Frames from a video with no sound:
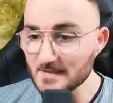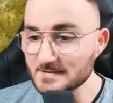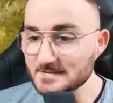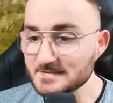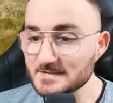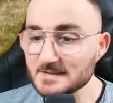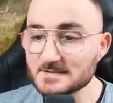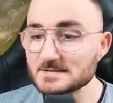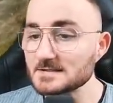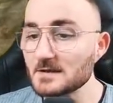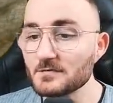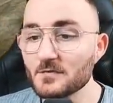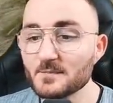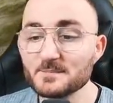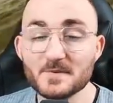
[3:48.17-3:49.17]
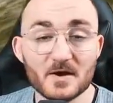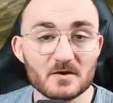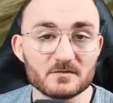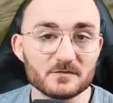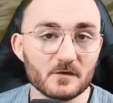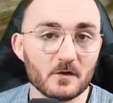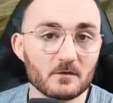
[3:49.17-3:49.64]
Since the buff
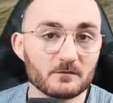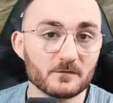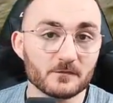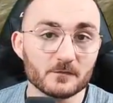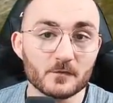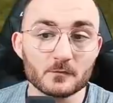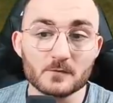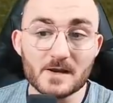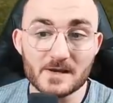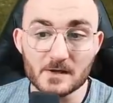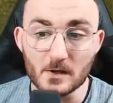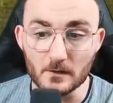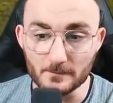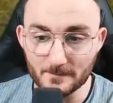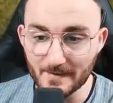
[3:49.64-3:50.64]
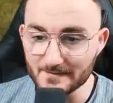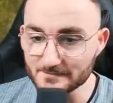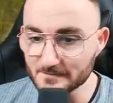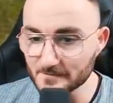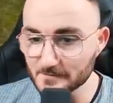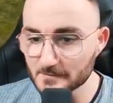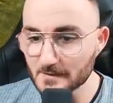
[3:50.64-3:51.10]
of the regular
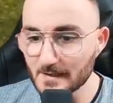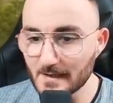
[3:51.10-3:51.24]
Panther,